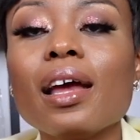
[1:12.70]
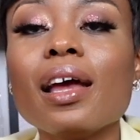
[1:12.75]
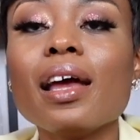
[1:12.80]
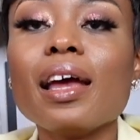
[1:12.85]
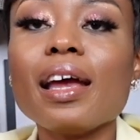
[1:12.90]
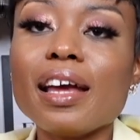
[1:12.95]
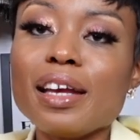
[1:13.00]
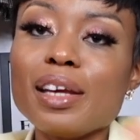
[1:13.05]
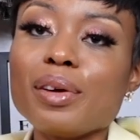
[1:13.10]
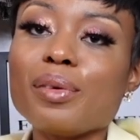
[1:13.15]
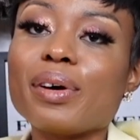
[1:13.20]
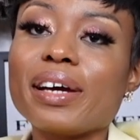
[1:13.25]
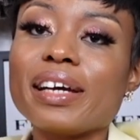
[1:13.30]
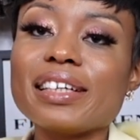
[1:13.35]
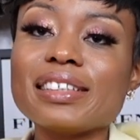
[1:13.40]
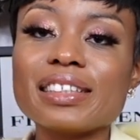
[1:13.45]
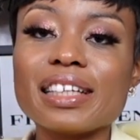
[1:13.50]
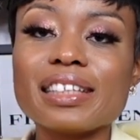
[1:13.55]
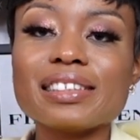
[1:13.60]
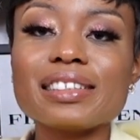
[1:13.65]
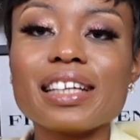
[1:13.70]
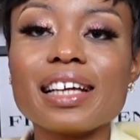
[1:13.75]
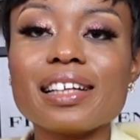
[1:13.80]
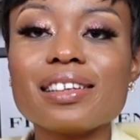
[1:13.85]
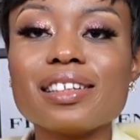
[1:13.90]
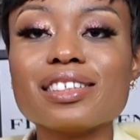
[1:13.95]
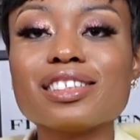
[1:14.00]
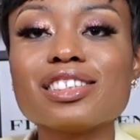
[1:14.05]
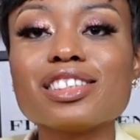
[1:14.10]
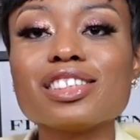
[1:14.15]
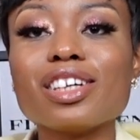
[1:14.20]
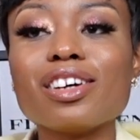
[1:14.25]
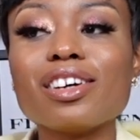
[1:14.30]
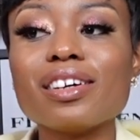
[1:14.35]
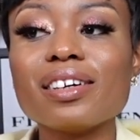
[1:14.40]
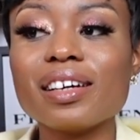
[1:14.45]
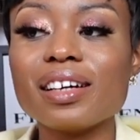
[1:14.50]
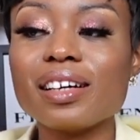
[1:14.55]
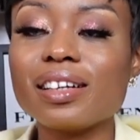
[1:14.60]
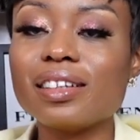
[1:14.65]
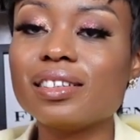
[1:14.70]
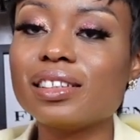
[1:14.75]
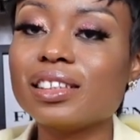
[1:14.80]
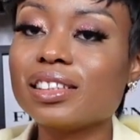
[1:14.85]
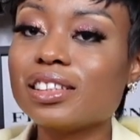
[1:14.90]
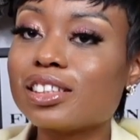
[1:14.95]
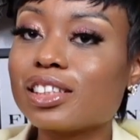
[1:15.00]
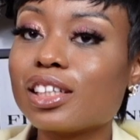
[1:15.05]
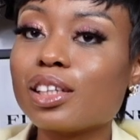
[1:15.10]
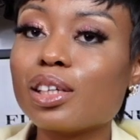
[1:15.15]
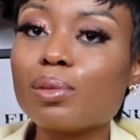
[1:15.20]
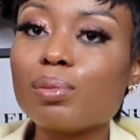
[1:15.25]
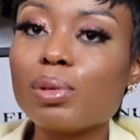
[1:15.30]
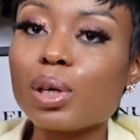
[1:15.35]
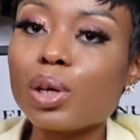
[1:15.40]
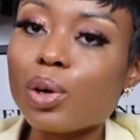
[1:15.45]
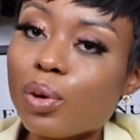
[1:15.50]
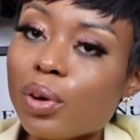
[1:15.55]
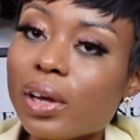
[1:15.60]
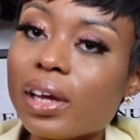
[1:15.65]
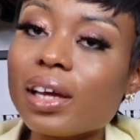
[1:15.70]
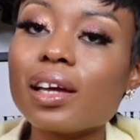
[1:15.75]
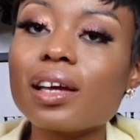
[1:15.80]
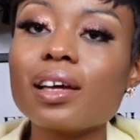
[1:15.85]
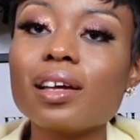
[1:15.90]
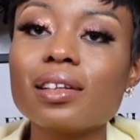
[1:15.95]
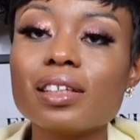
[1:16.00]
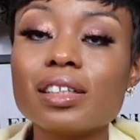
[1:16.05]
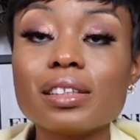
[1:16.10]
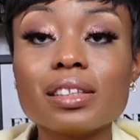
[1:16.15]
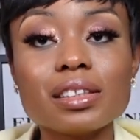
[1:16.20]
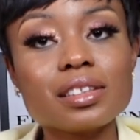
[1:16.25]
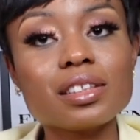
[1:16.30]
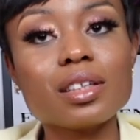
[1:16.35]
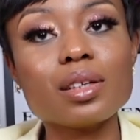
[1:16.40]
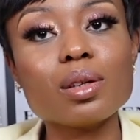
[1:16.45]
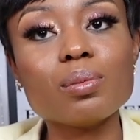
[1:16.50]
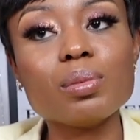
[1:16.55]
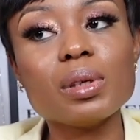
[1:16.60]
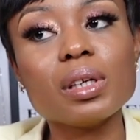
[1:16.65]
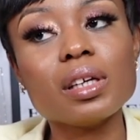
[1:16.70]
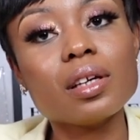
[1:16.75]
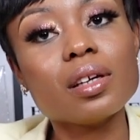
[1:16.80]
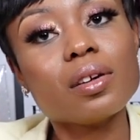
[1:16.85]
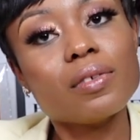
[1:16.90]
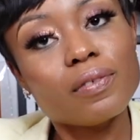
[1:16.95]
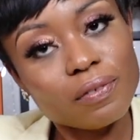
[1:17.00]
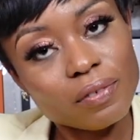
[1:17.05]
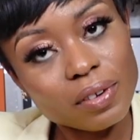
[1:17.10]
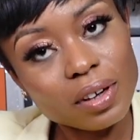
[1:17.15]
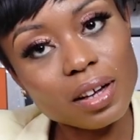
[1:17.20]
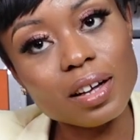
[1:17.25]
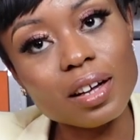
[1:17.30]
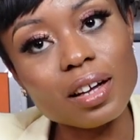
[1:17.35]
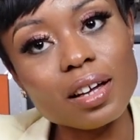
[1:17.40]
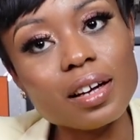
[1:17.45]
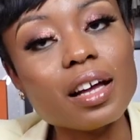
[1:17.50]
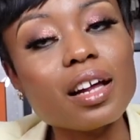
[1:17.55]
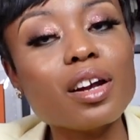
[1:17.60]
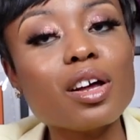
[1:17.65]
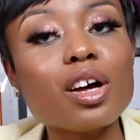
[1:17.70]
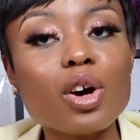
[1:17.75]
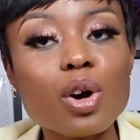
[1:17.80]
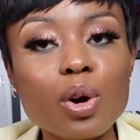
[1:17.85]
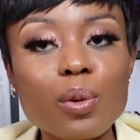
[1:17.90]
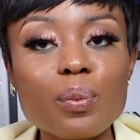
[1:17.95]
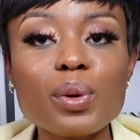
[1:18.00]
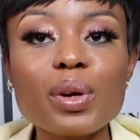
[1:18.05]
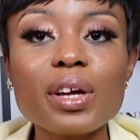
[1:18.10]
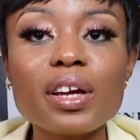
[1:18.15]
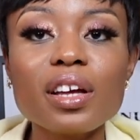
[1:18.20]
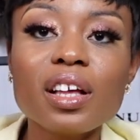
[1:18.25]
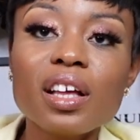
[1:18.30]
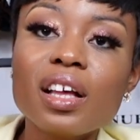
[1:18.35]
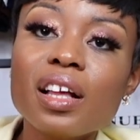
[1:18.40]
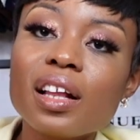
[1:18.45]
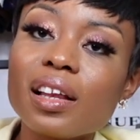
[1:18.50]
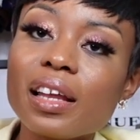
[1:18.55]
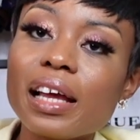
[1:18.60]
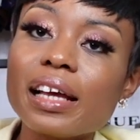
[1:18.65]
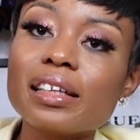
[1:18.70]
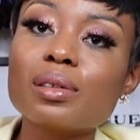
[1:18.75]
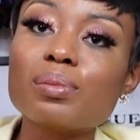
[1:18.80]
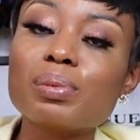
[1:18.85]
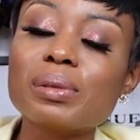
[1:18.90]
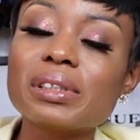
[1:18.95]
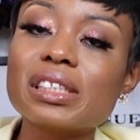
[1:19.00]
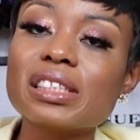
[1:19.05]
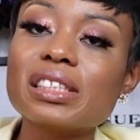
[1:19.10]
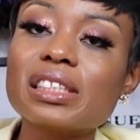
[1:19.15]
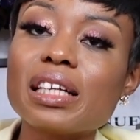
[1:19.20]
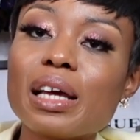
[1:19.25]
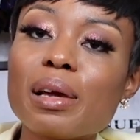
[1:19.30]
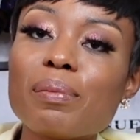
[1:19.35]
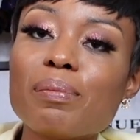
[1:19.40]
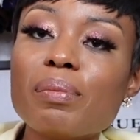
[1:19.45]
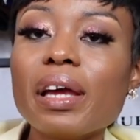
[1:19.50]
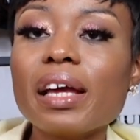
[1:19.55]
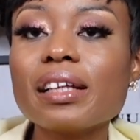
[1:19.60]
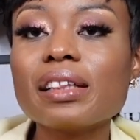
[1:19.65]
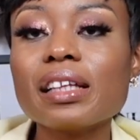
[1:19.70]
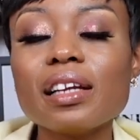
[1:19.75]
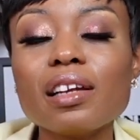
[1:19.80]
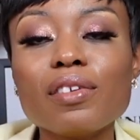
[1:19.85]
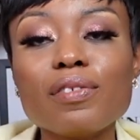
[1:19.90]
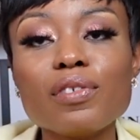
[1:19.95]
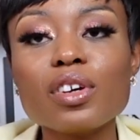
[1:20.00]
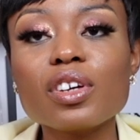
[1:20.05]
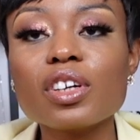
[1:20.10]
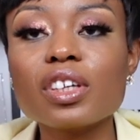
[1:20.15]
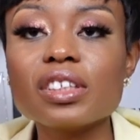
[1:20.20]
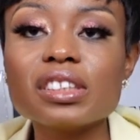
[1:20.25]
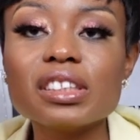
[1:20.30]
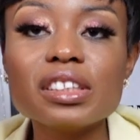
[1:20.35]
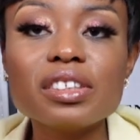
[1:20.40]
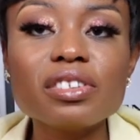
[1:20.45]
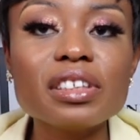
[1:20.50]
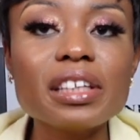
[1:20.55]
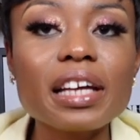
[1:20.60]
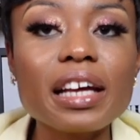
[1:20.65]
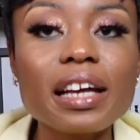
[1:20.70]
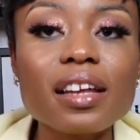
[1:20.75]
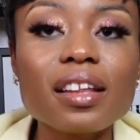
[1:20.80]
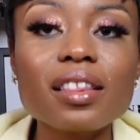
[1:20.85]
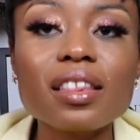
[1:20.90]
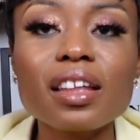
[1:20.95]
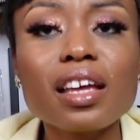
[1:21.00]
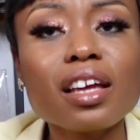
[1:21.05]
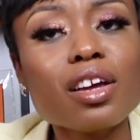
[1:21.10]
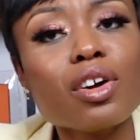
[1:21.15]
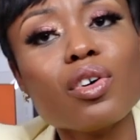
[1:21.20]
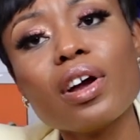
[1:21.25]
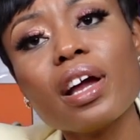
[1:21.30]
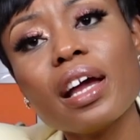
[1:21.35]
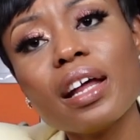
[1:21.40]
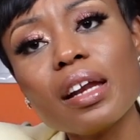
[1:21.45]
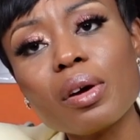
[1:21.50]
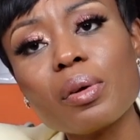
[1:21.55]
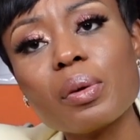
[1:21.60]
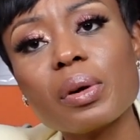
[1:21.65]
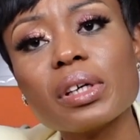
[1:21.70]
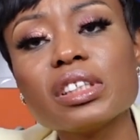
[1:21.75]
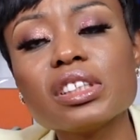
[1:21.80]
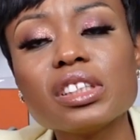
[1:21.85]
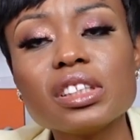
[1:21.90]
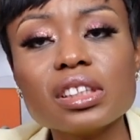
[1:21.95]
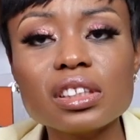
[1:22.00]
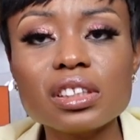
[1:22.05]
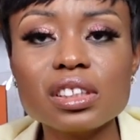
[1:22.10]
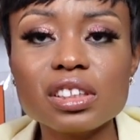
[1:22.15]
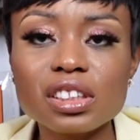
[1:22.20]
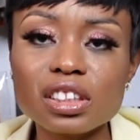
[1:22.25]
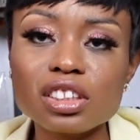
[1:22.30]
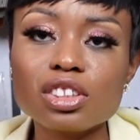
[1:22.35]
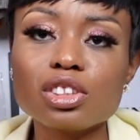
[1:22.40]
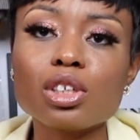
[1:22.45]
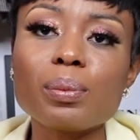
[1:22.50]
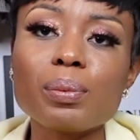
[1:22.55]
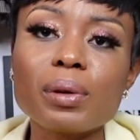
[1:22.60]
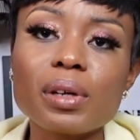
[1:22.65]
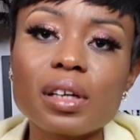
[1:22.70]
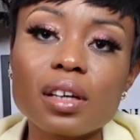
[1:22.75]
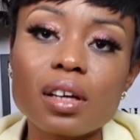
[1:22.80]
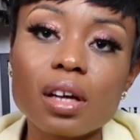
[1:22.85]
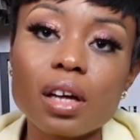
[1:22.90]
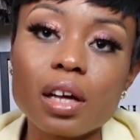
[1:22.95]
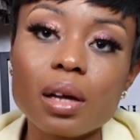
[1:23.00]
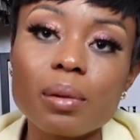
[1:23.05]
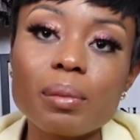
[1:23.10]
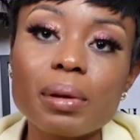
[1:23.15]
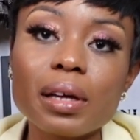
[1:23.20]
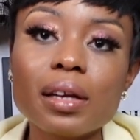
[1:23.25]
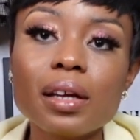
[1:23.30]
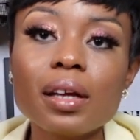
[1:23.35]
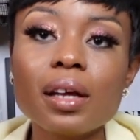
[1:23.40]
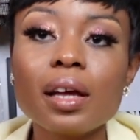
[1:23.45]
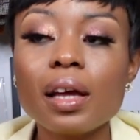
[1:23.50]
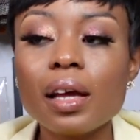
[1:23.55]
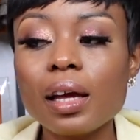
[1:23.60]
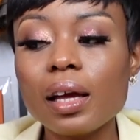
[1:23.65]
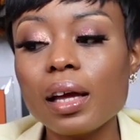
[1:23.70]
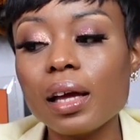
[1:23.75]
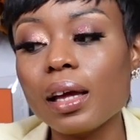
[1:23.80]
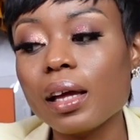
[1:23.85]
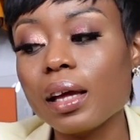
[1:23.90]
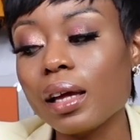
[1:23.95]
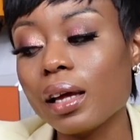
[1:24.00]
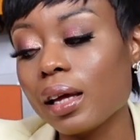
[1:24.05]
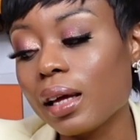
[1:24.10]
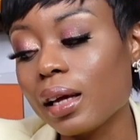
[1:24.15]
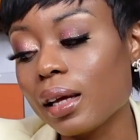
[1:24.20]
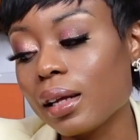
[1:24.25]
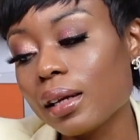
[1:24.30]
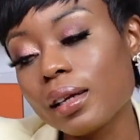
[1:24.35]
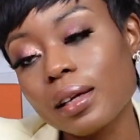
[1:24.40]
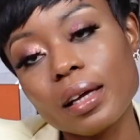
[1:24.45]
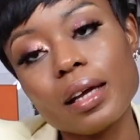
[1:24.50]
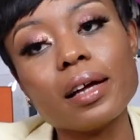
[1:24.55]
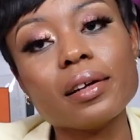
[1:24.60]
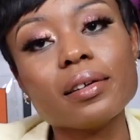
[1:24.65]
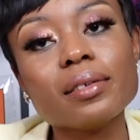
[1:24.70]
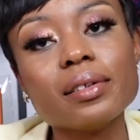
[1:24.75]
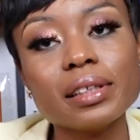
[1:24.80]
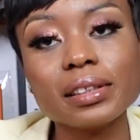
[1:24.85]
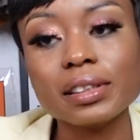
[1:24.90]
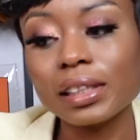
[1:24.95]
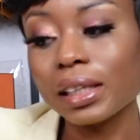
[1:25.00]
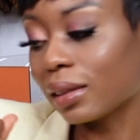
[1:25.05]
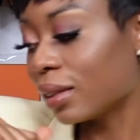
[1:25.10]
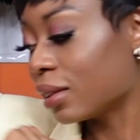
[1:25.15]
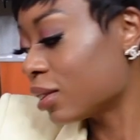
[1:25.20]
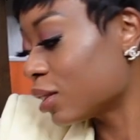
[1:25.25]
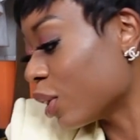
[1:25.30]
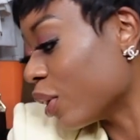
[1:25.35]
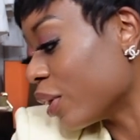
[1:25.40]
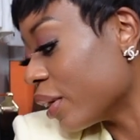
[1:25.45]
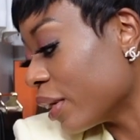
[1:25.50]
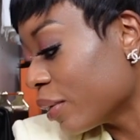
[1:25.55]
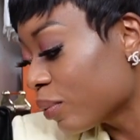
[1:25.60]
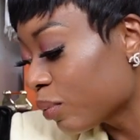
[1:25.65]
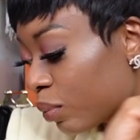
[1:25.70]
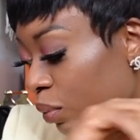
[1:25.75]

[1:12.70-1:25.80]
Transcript: Anyways, let's get this started. This is gonna be quick. This is gonna be fun, and I hope you like the pieces that I picked. And if you're considering anything or any question, just drop it in a comment. And yeah, let's get this started.